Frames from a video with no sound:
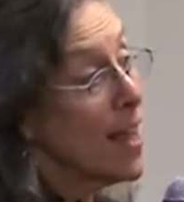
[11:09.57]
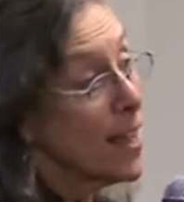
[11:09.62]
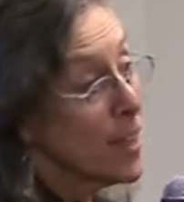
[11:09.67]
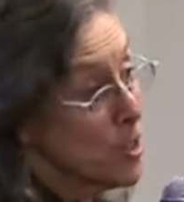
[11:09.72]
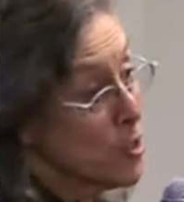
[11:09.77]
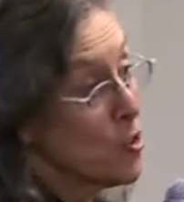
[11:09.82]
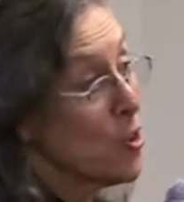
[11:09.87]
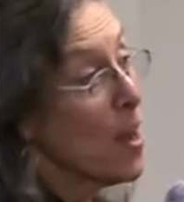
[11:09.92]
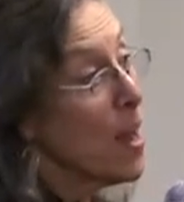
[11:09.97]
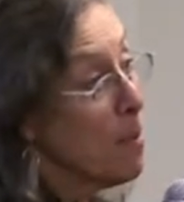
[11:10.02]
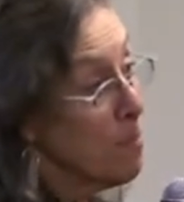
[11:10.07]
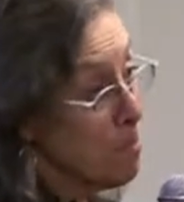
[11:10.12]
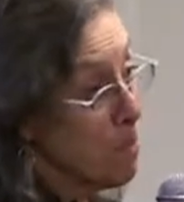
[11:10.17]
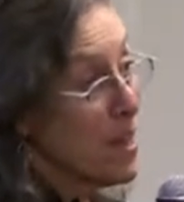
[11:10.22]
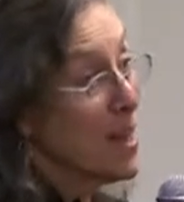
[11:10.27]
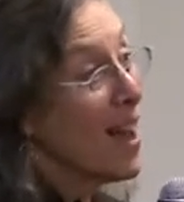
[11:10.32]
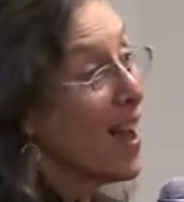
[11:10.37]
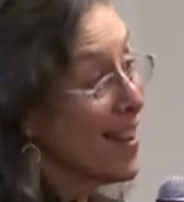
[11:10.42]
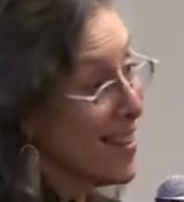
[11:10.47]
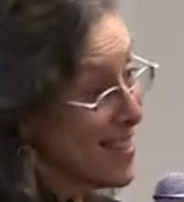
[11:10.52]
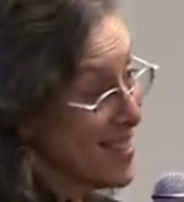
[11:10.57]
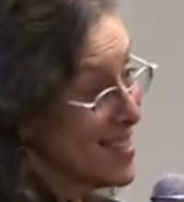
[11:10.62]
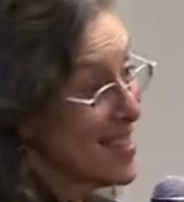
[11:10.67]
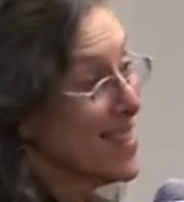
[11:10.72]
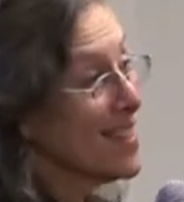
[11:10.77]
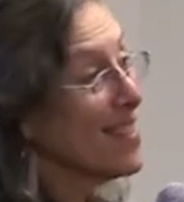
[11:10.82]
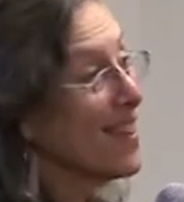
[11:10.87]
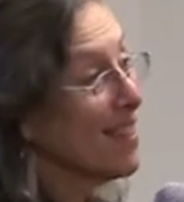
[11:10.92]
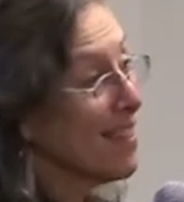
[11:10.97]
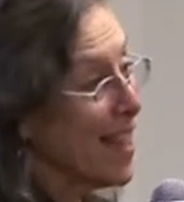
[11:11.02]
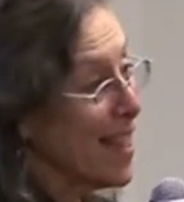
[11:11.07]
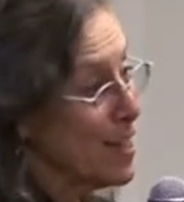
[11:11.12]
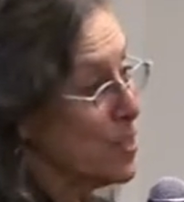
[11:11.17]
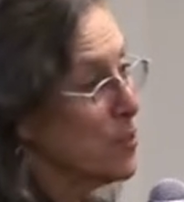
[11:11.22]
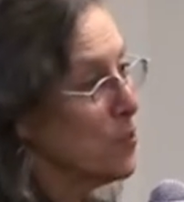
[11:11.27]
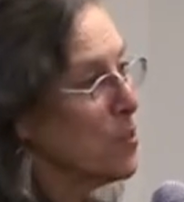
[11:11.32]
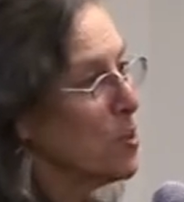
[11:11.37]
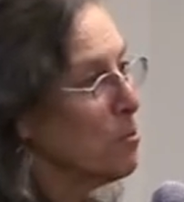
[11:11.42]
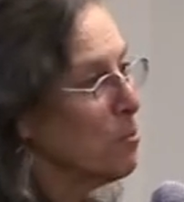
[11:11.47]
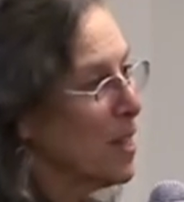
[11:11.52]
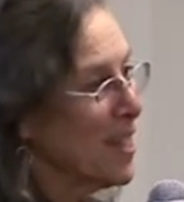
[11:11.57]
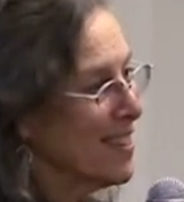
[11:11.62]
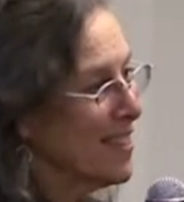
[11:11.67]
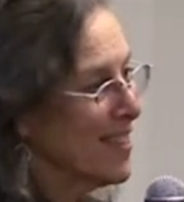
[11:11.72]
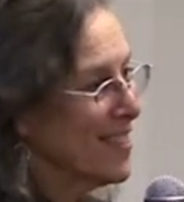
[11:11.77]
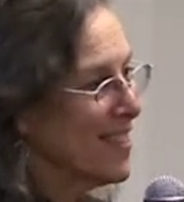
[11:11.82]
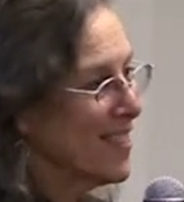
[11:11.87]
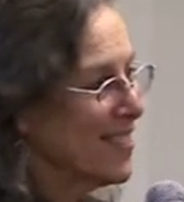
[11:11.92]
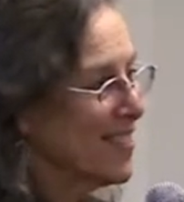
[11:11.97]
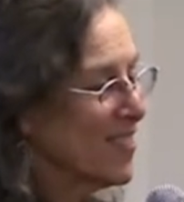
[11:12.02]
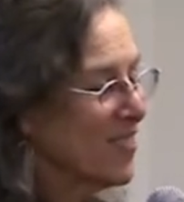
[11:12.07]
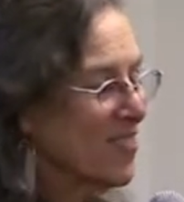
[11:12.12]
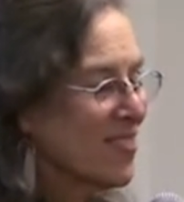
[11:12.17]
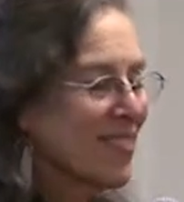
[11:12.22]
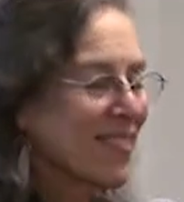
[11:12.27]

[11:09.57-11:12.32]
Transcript: extra empanadas in the last few months.